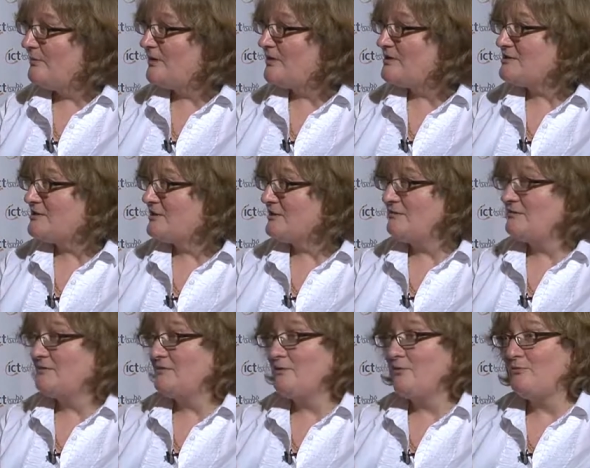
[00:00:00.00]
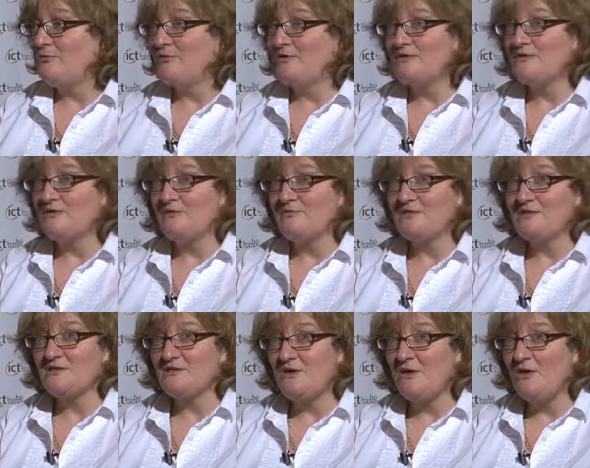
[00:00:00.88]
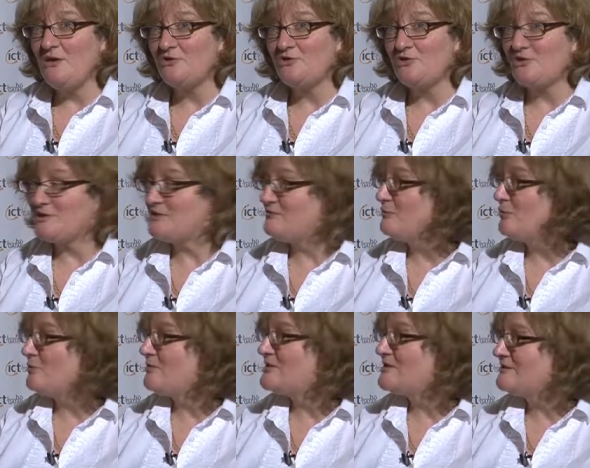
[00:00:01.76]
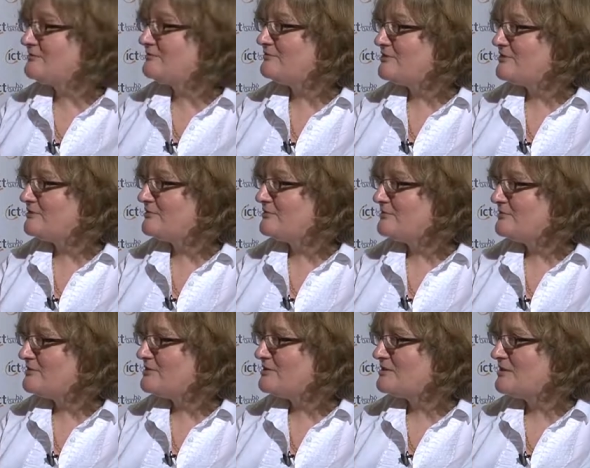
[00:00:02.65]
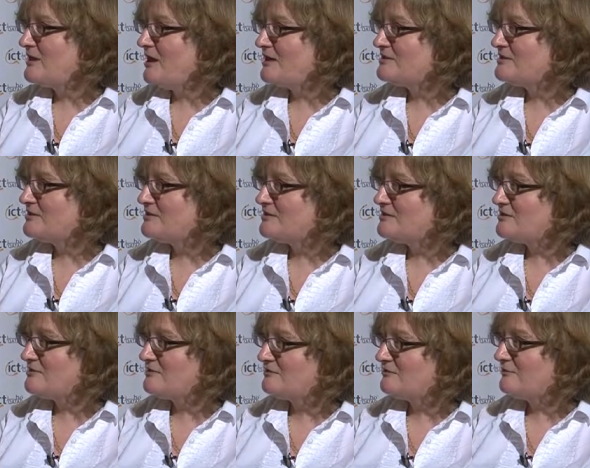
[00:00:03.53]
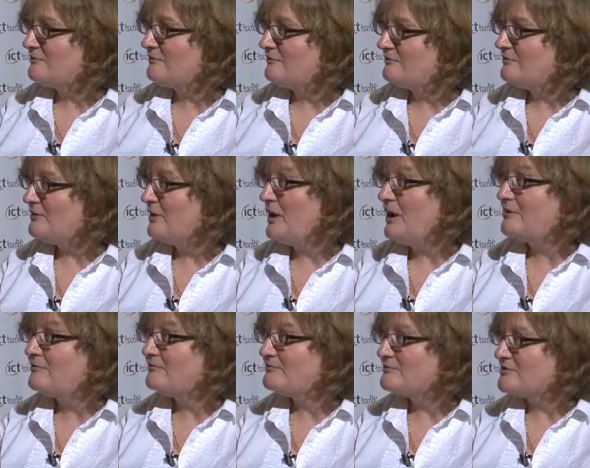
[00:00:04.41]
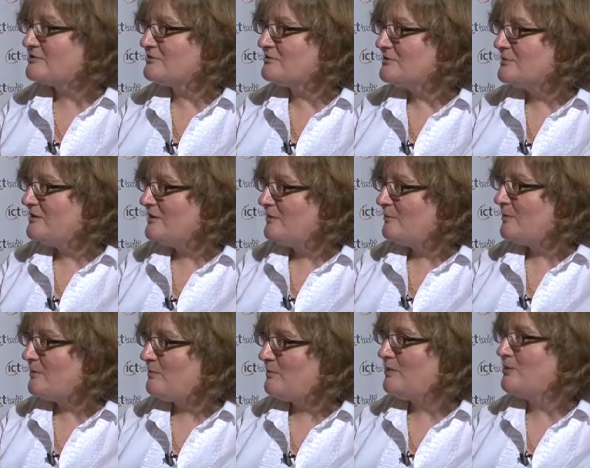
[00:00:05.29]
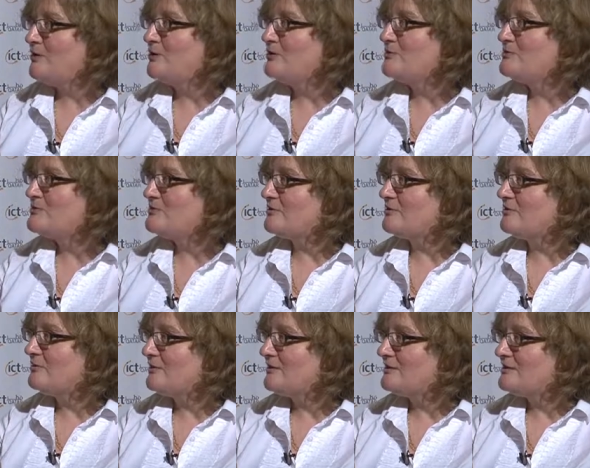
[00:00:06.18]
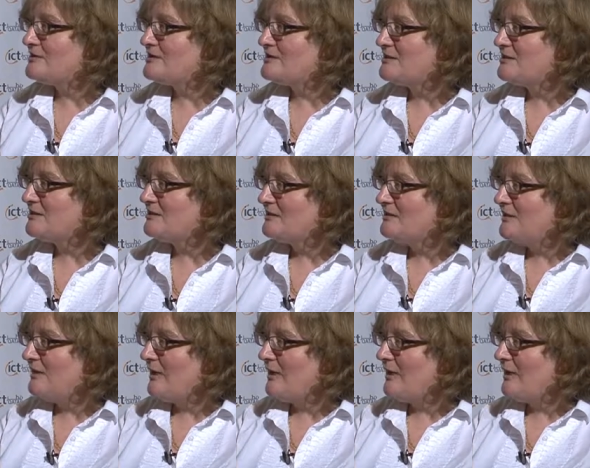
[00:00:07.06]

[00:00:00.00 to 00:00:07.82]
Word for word: because often these services are transformative to society, to life, to people that use them, and